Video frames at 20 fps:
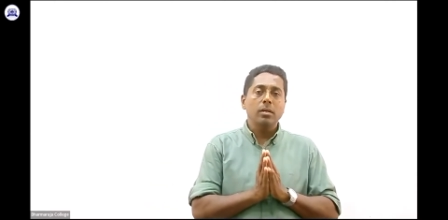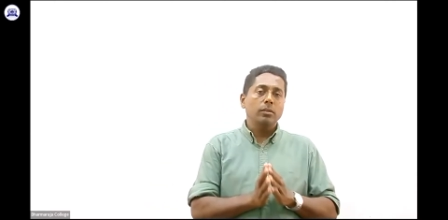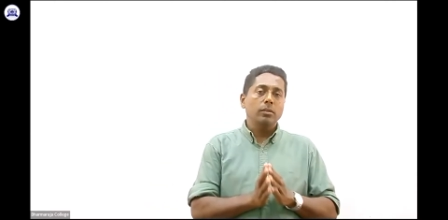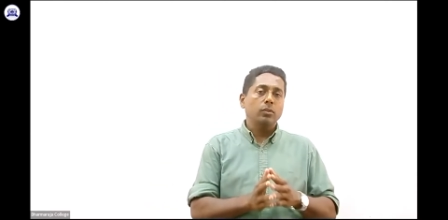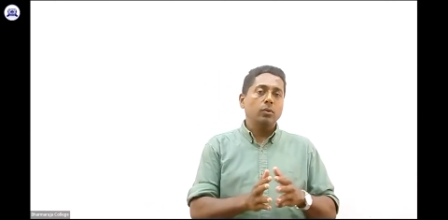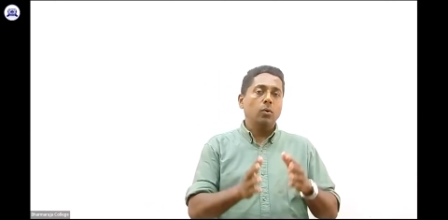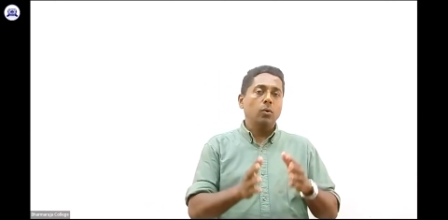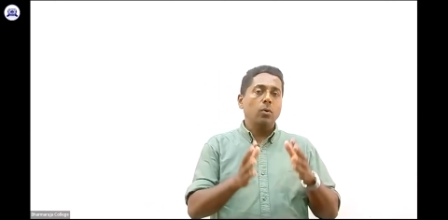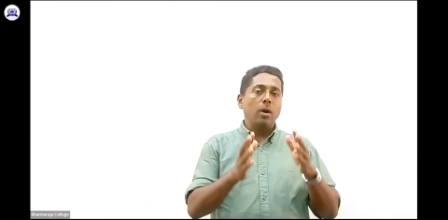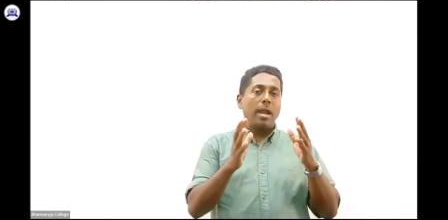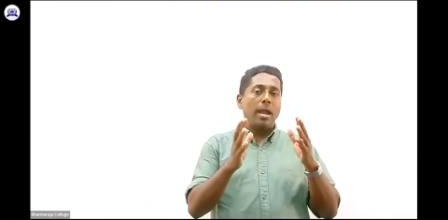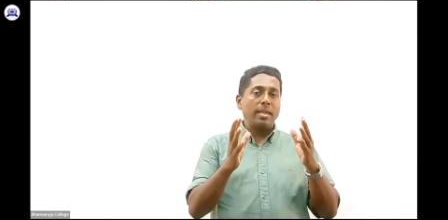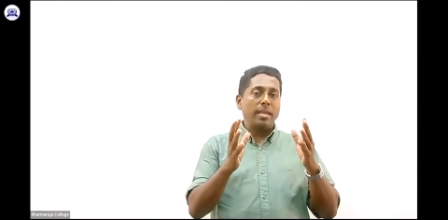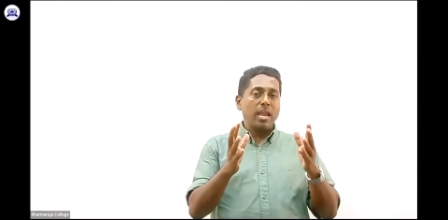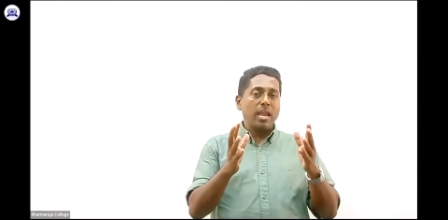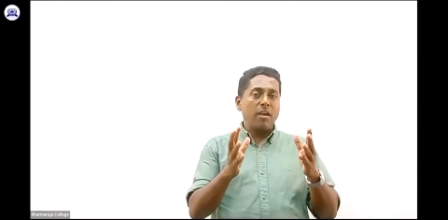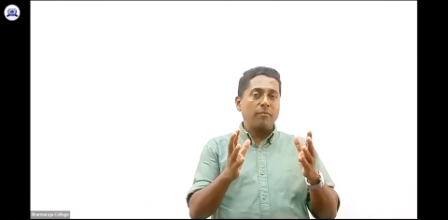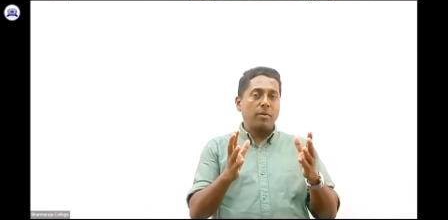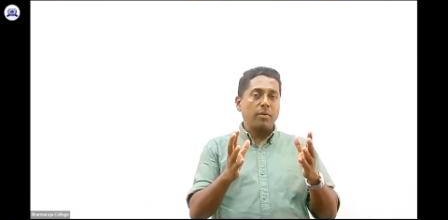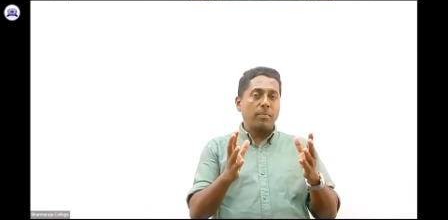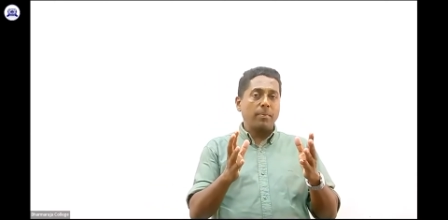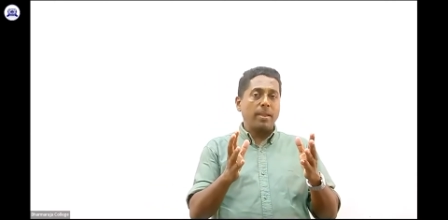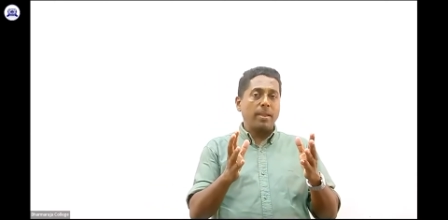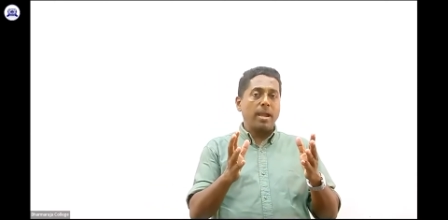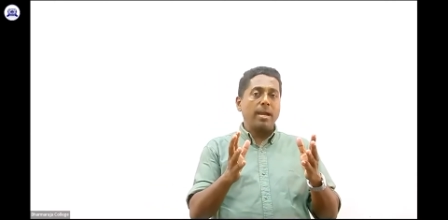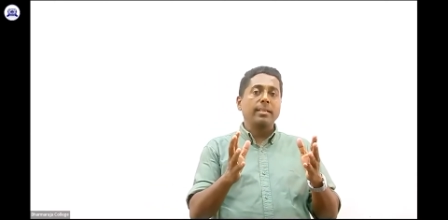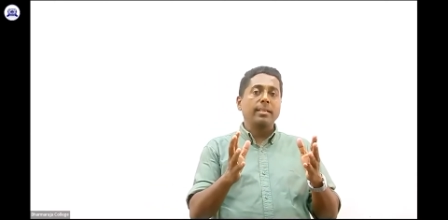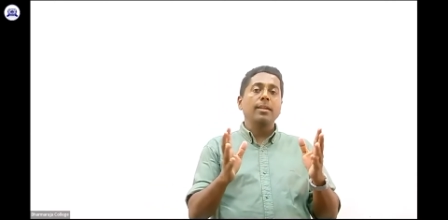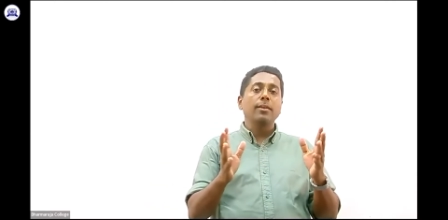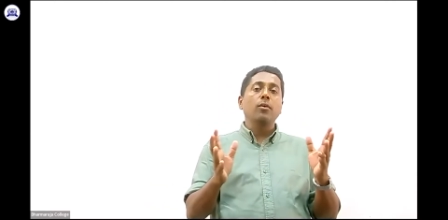So I have
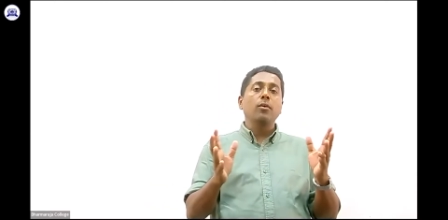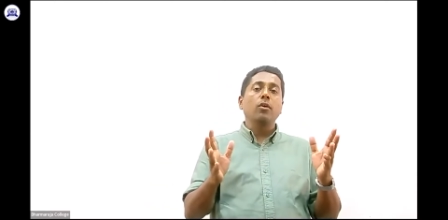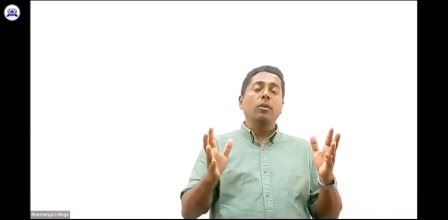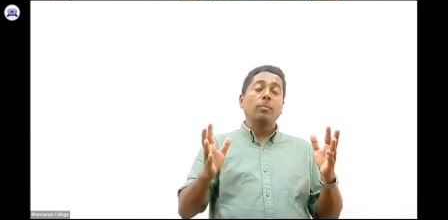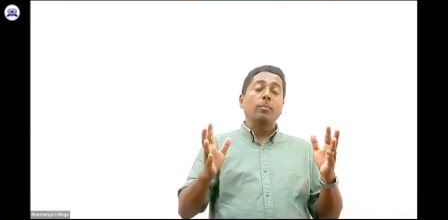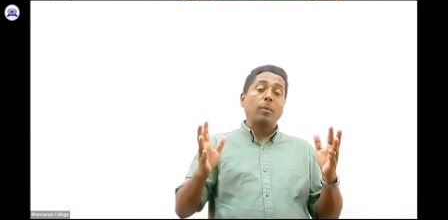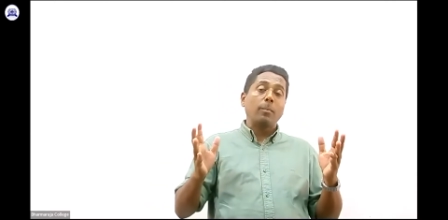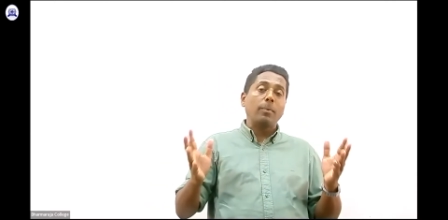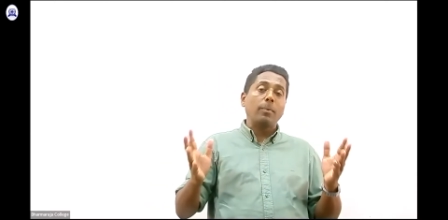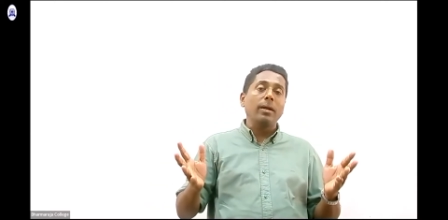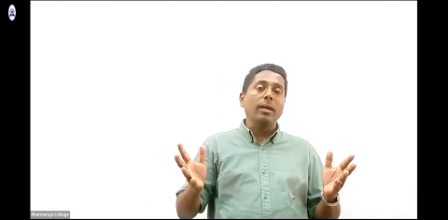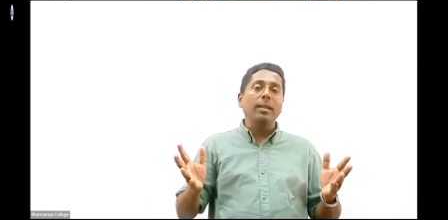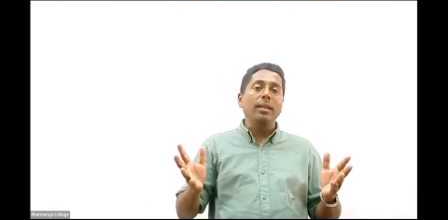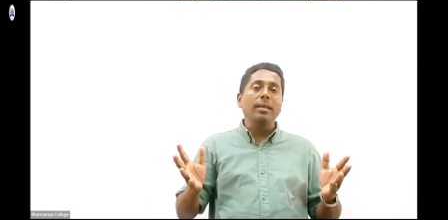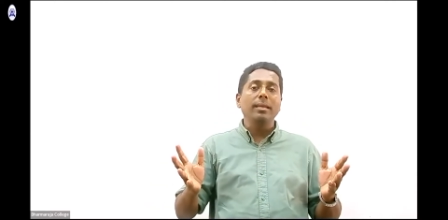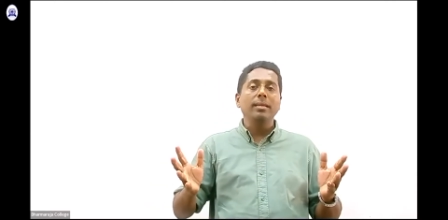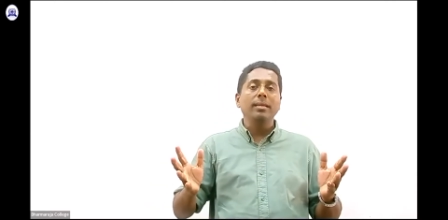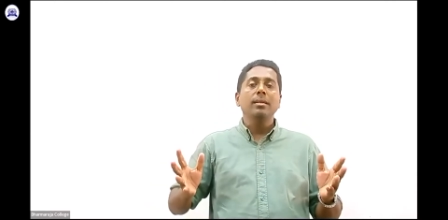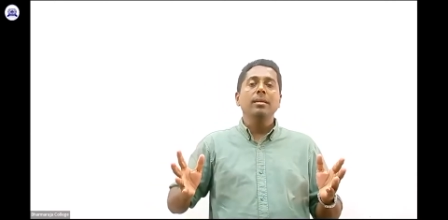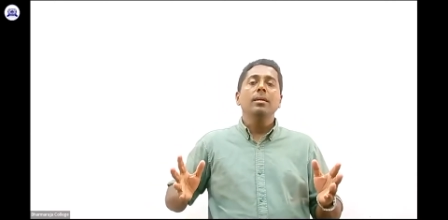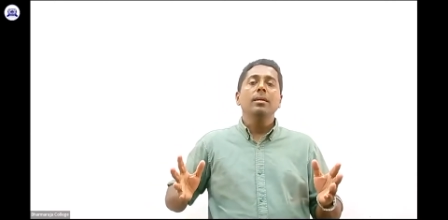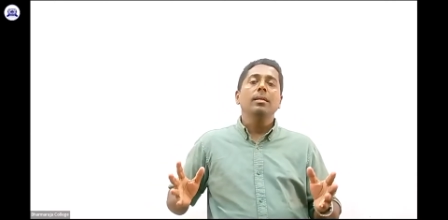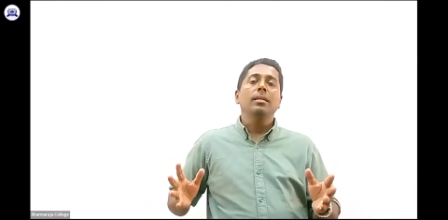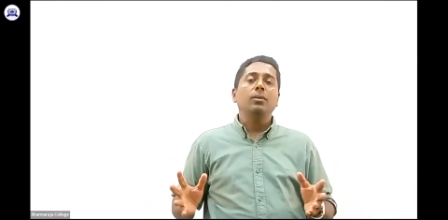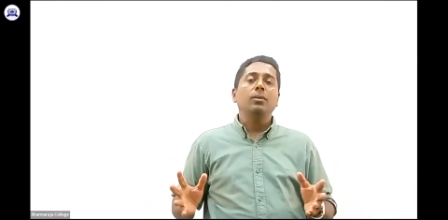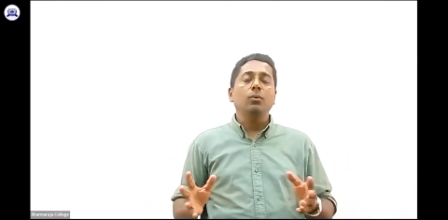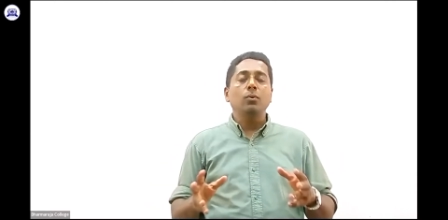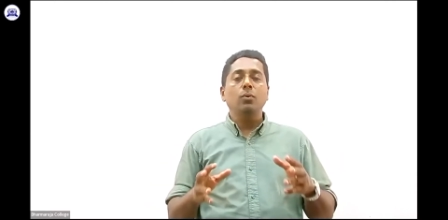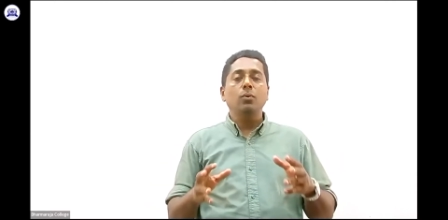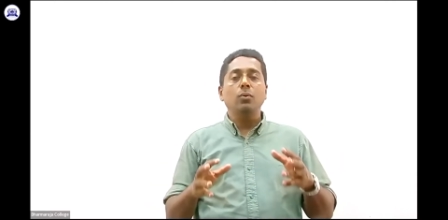prepared the note properly
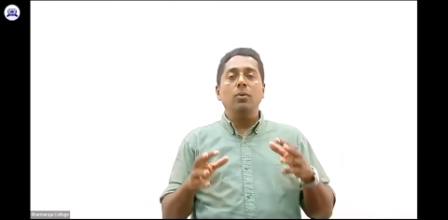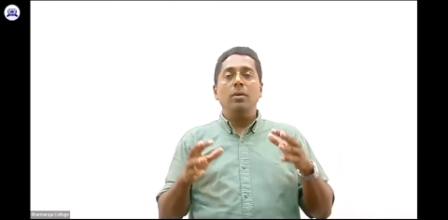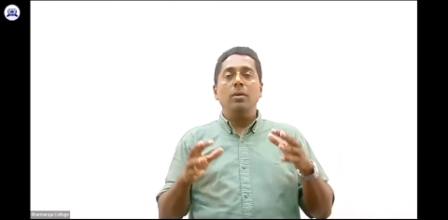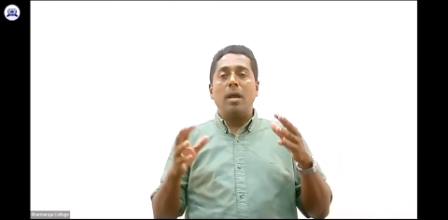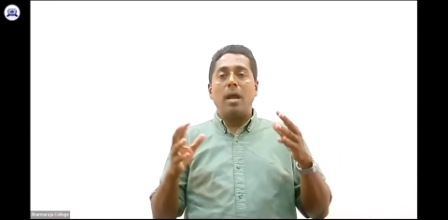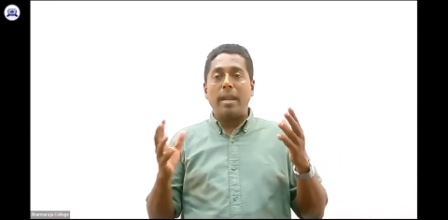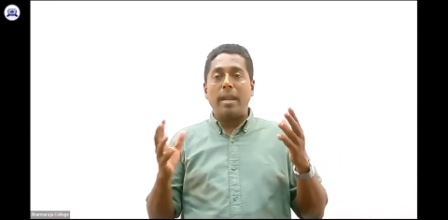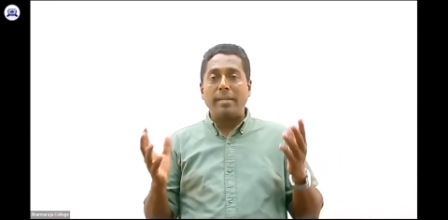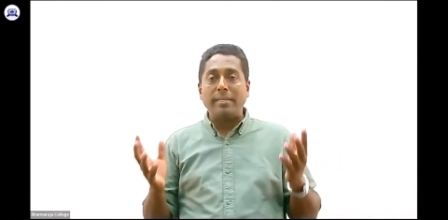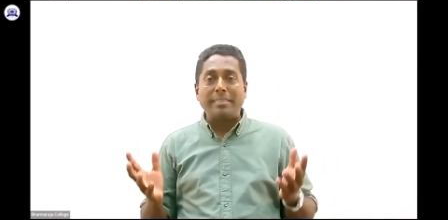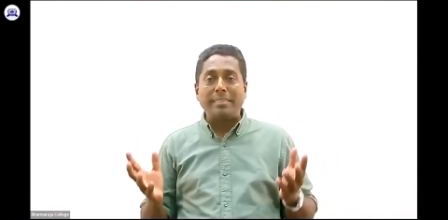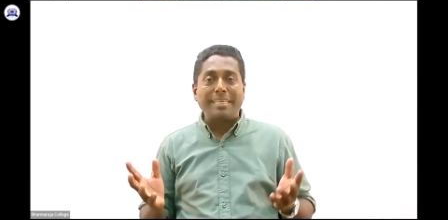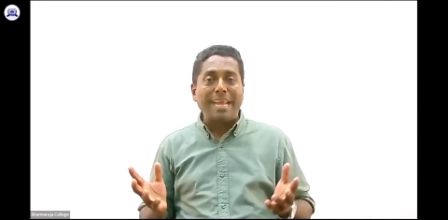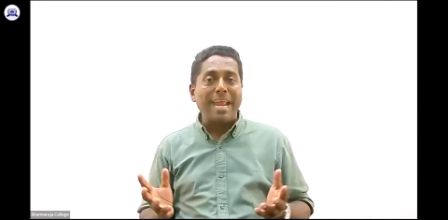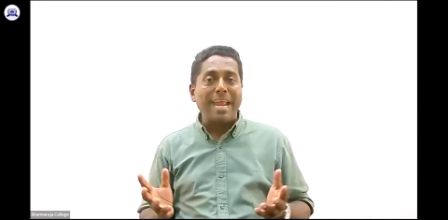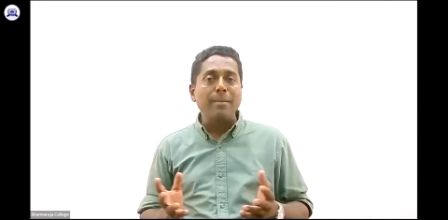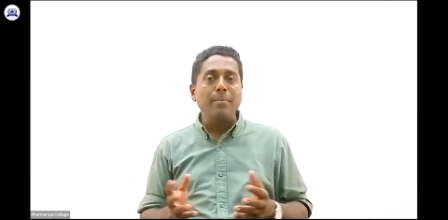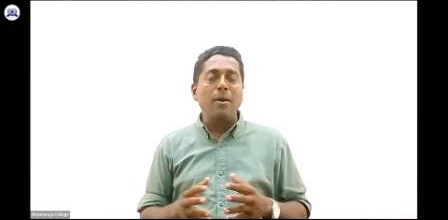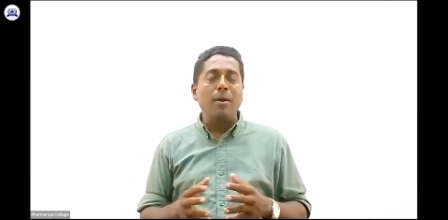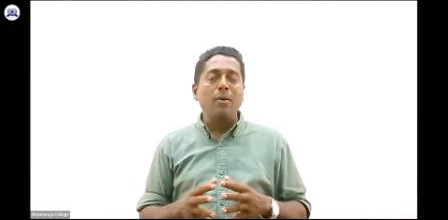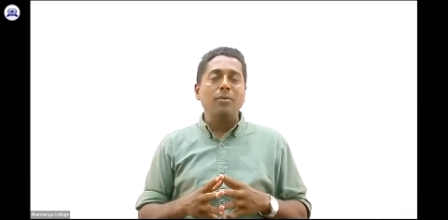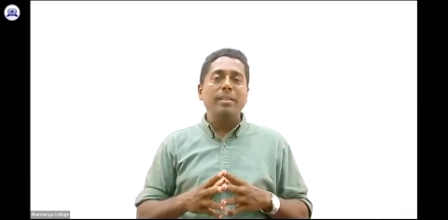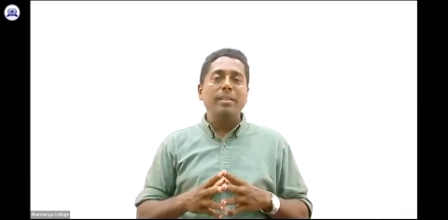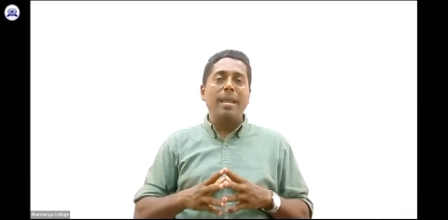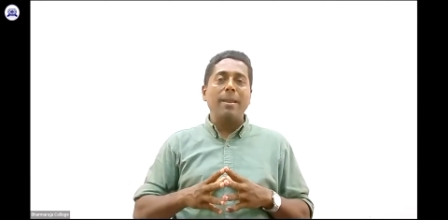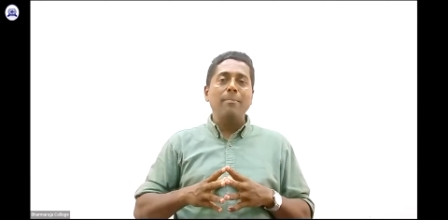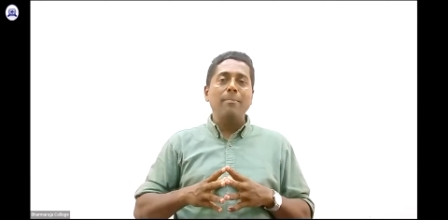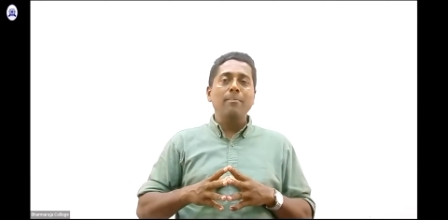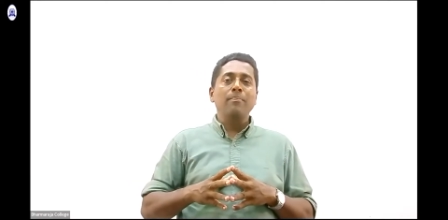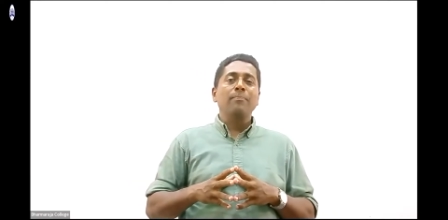to understand about
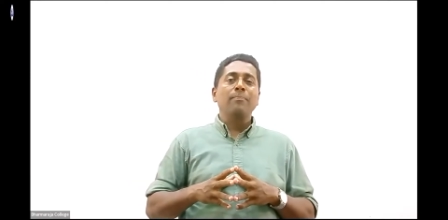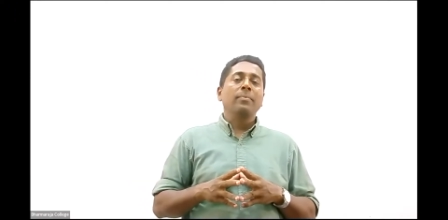them.